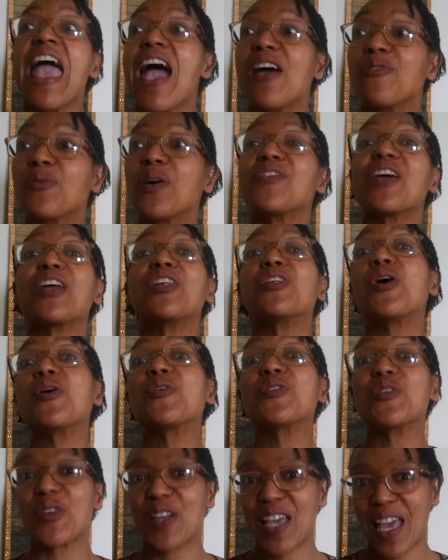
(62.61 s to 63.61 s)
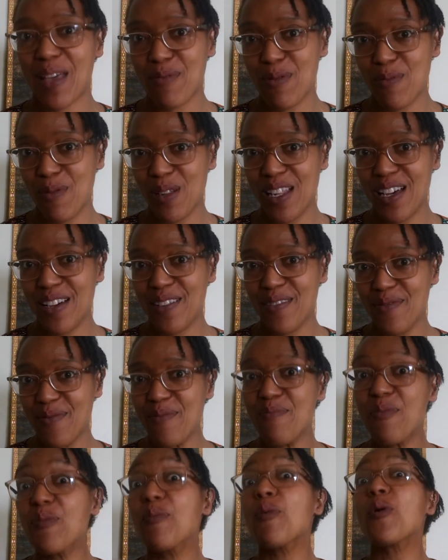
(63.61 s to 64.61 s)
and what they know you're capable of,
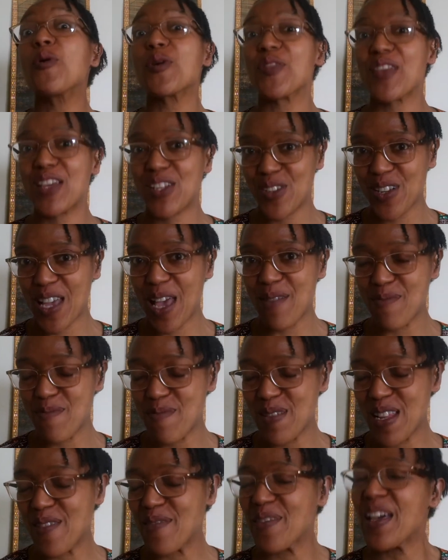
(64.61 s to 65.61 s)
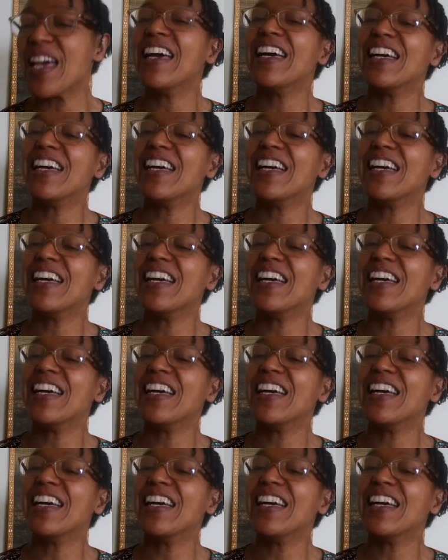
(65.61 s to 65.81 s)
more that you're capable of.